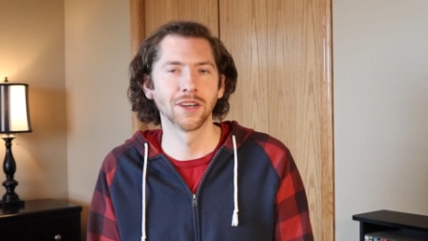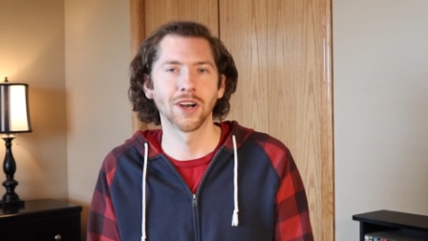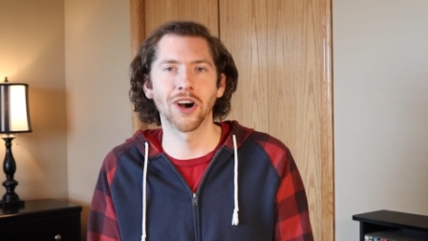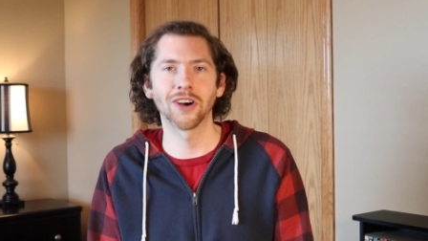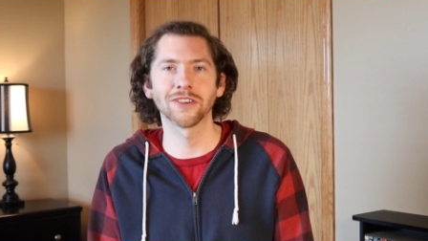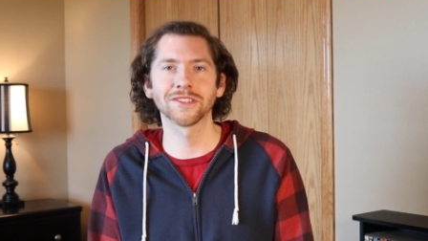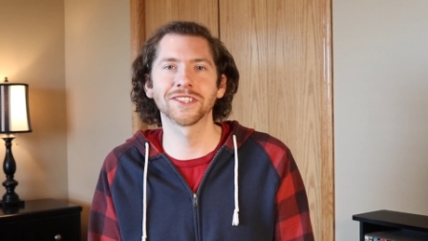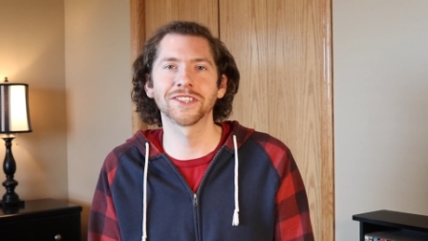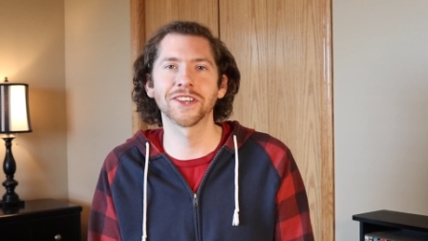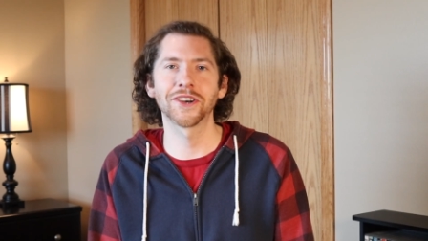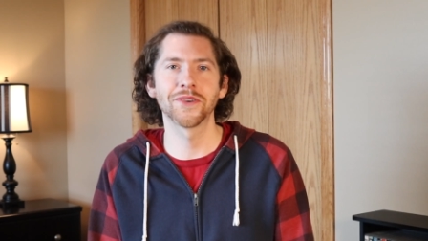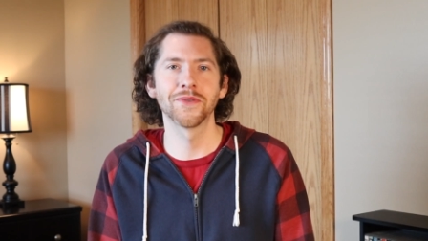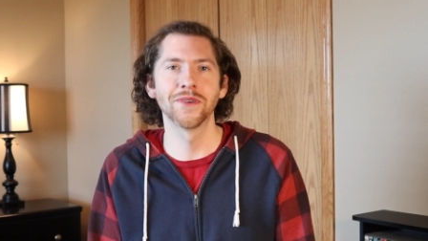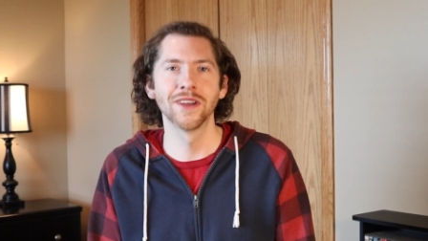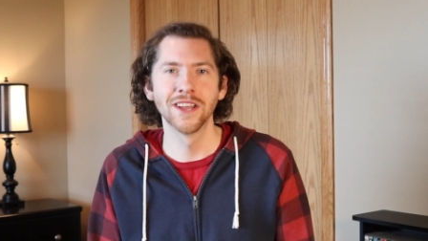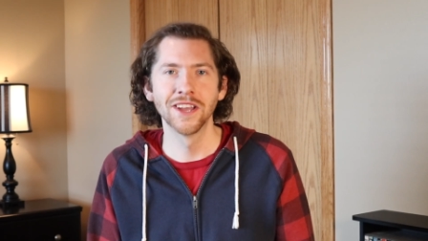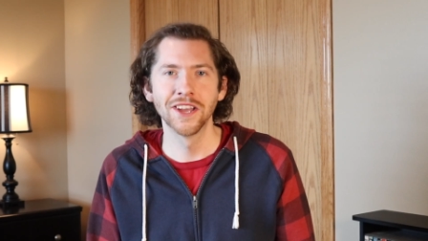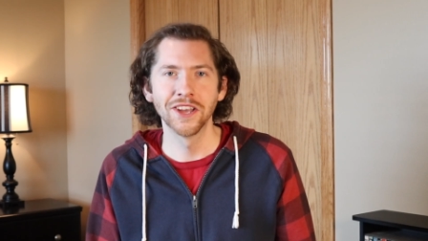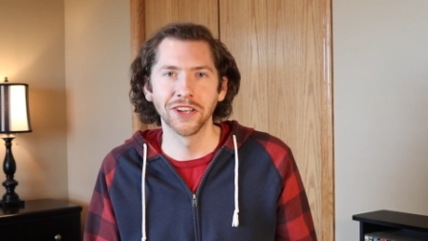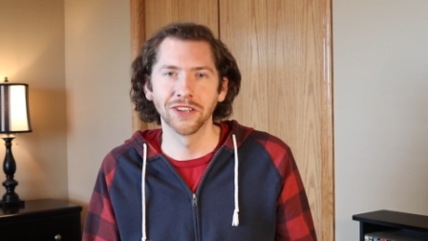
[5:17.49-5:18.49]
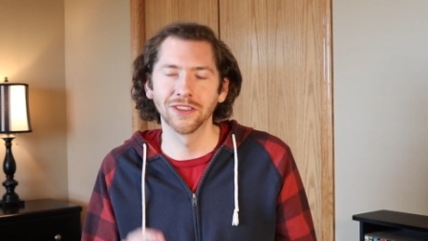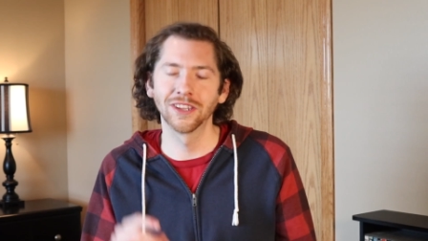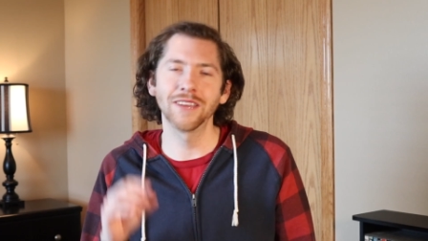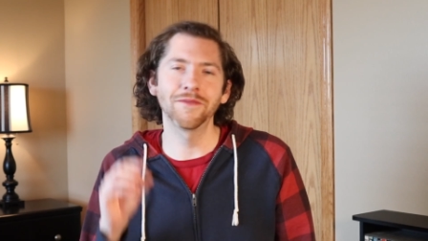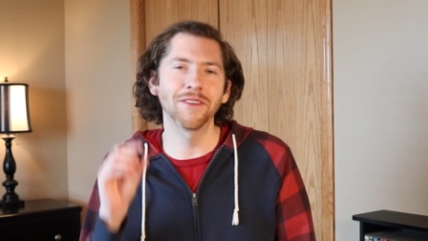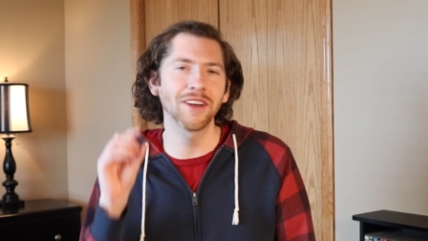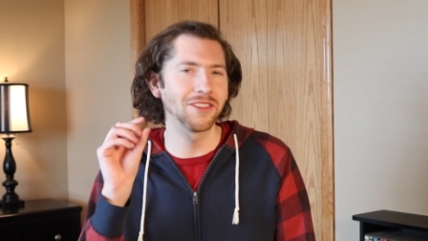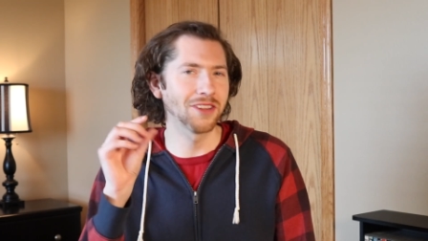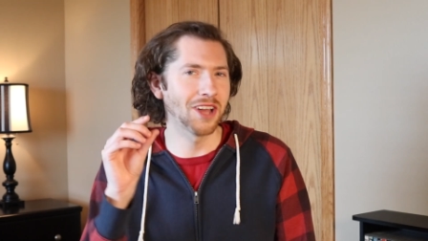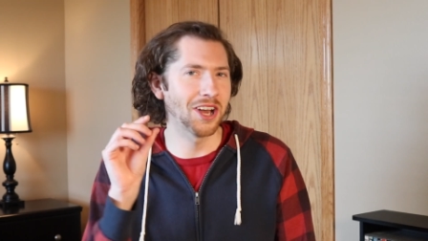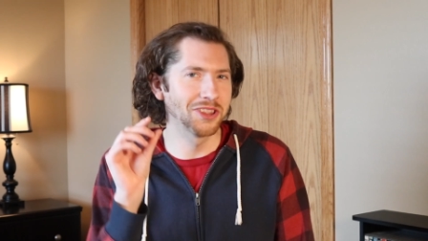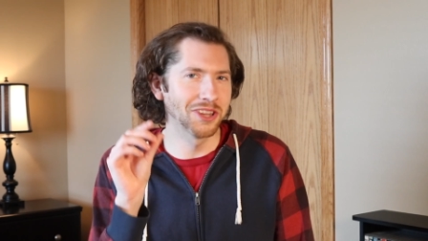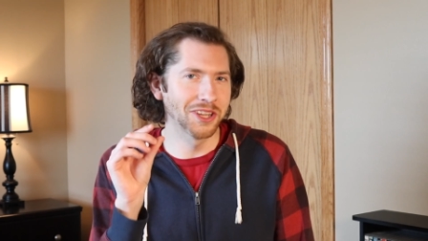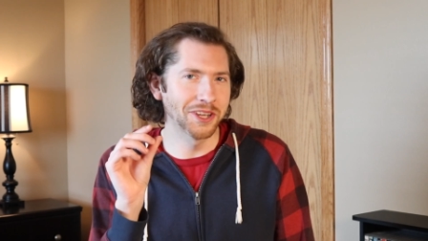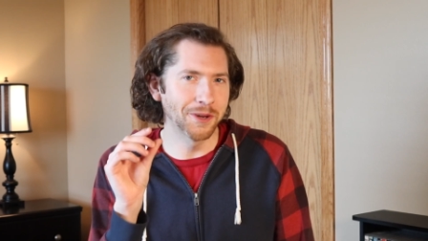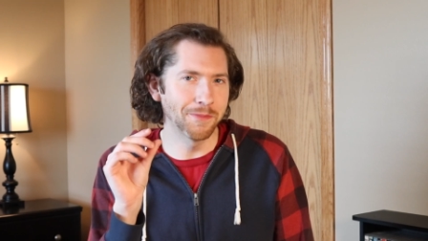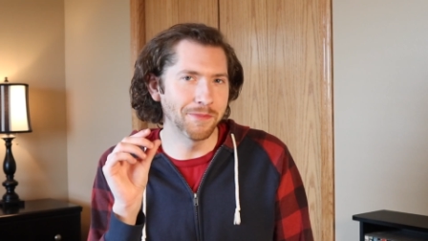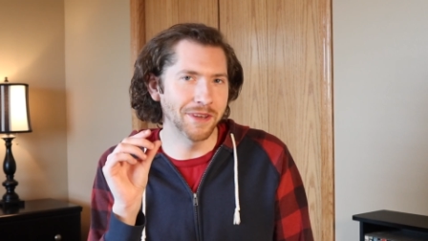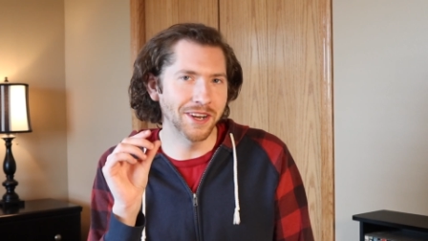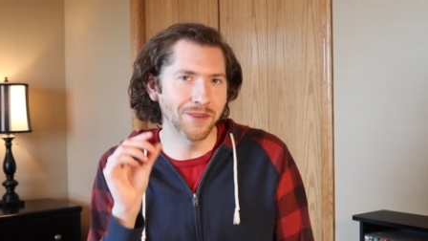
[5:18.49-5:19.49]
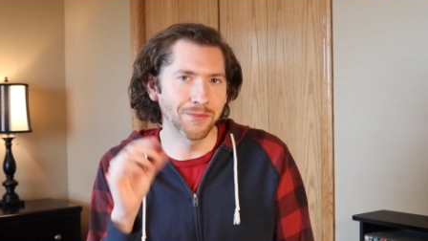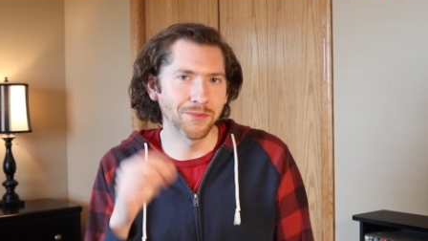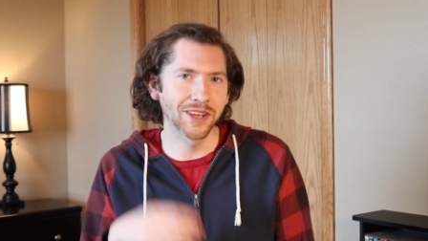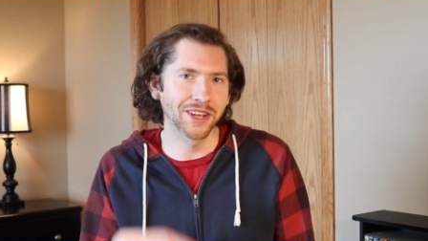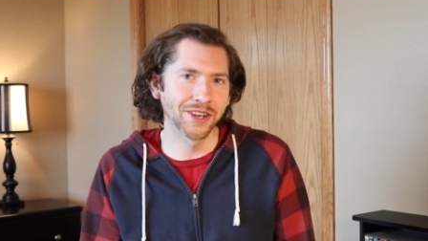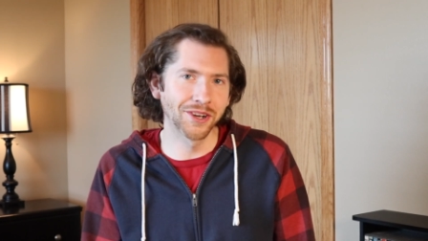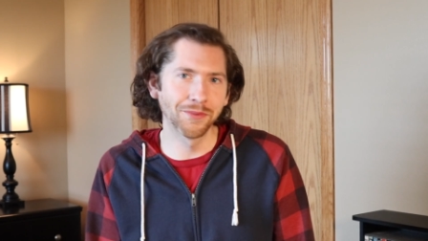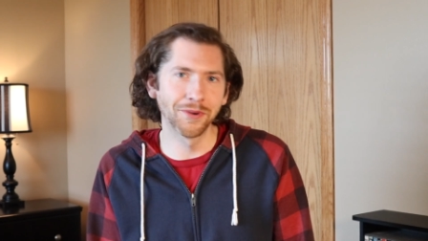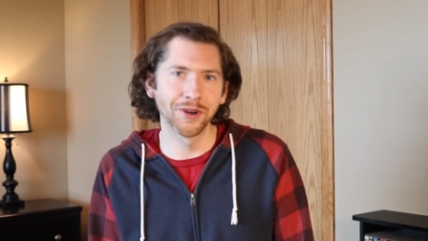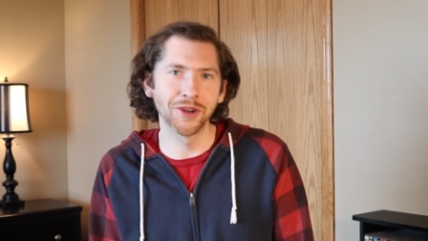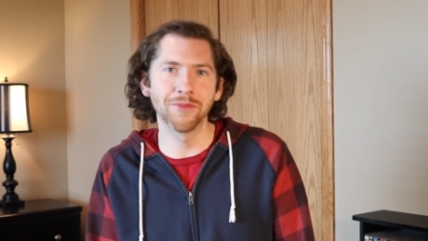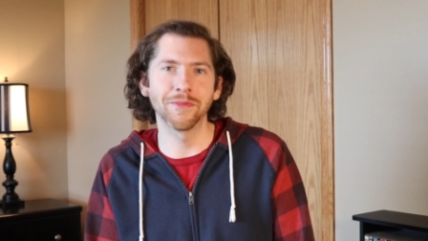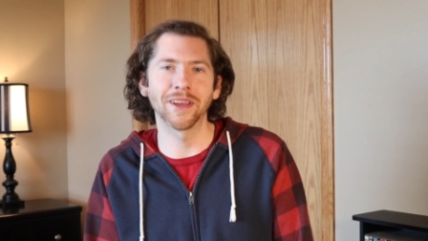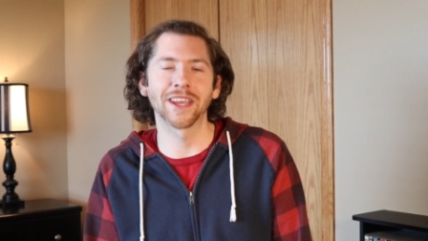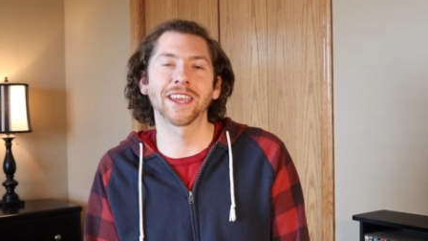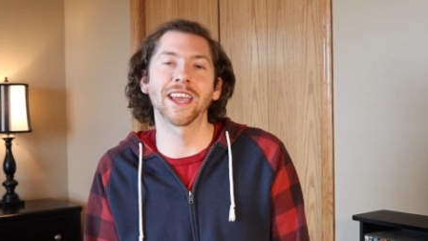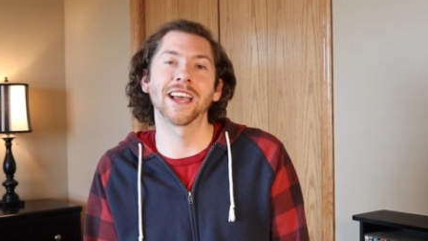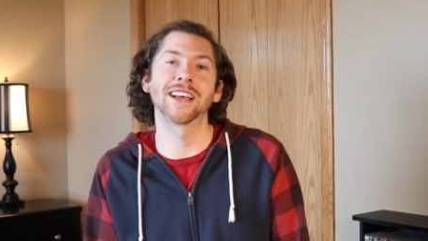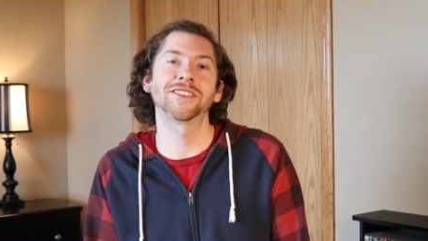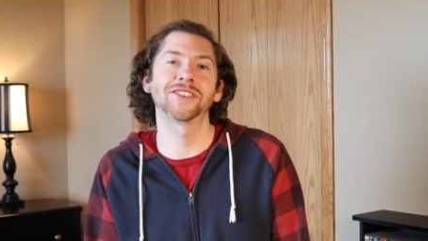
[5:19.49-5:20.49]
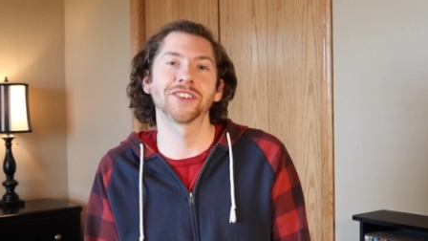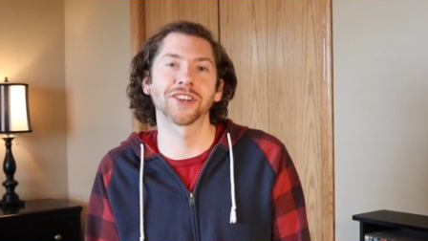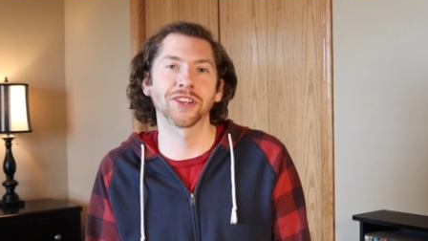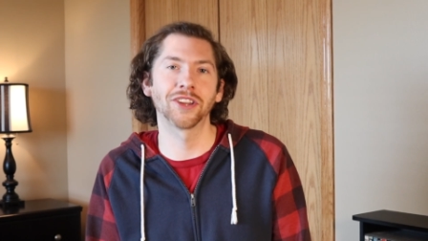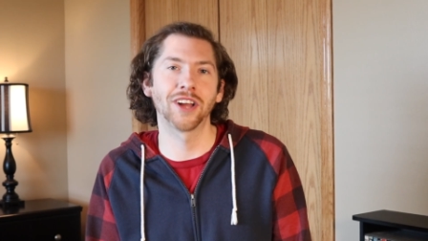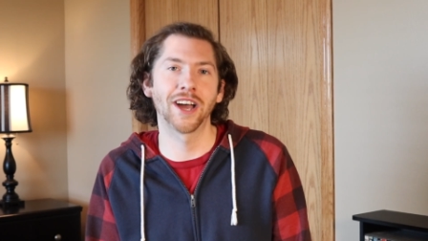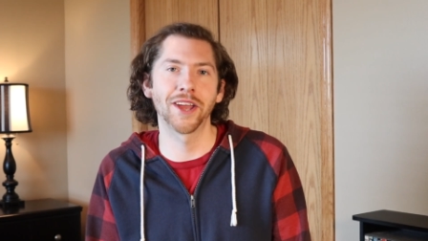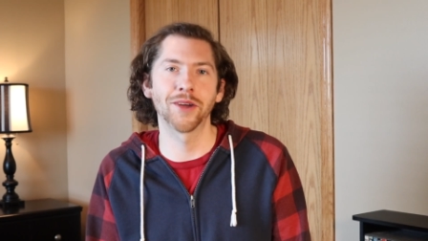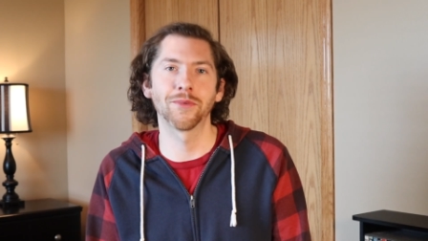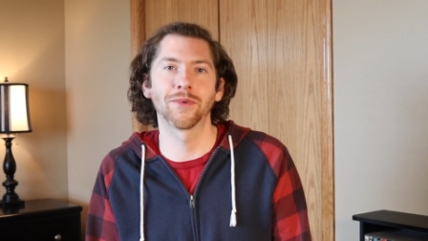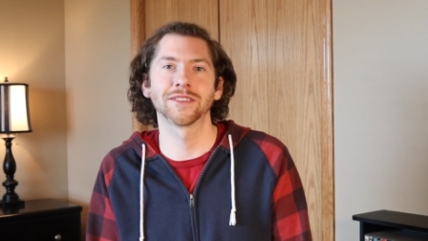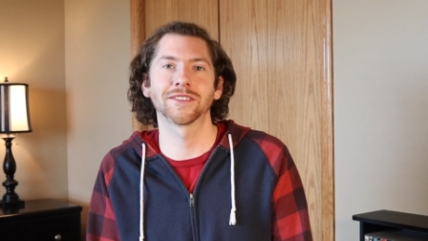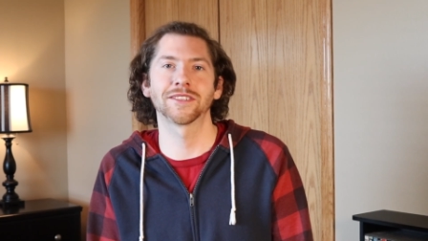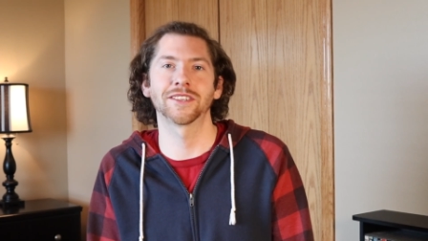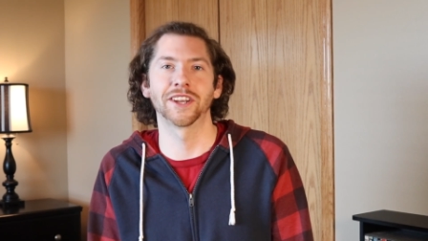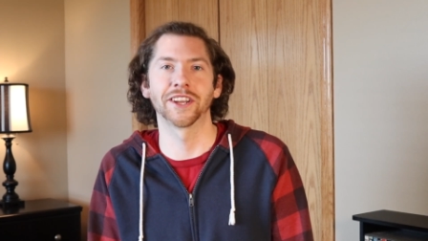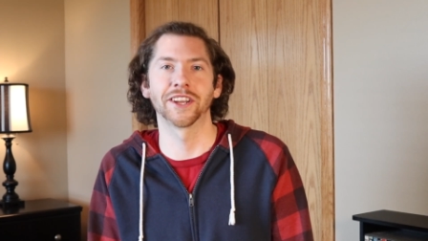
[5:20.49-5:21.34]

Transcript: Also, leave a, a little bit of wiggle room in case your client wants to